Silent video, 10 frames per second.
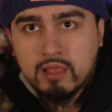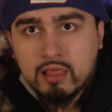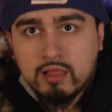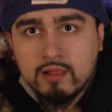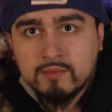
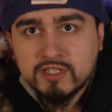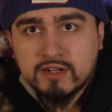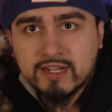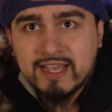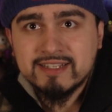Oh, I'm
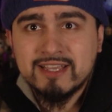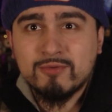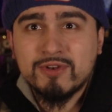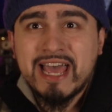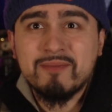sorry, guys. It
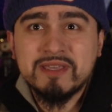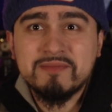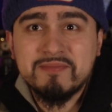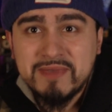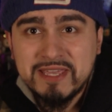will not be
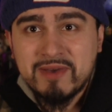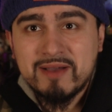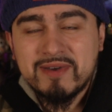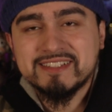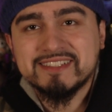me by
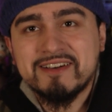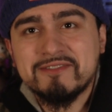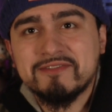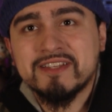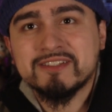
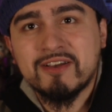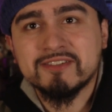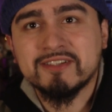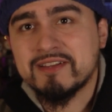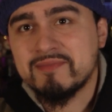myself. It's
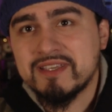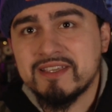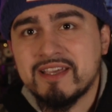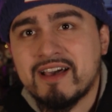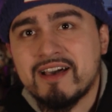also going to
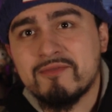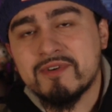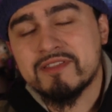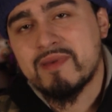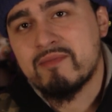be
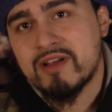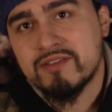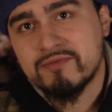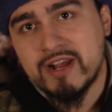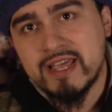with my
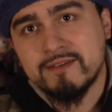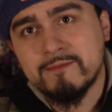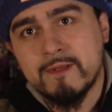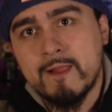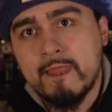brother Ray.
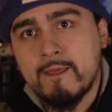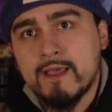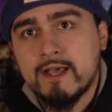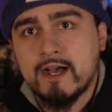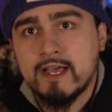
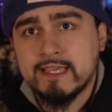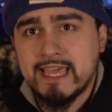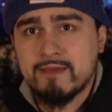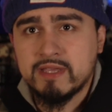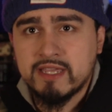He
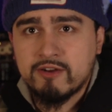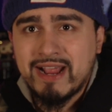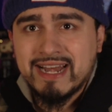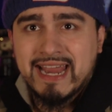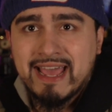can't be here
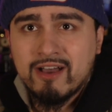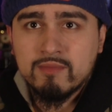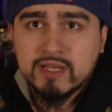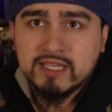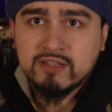right now,
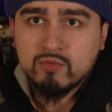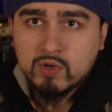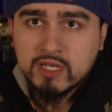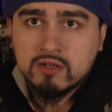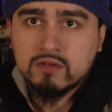but he
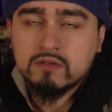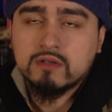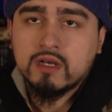will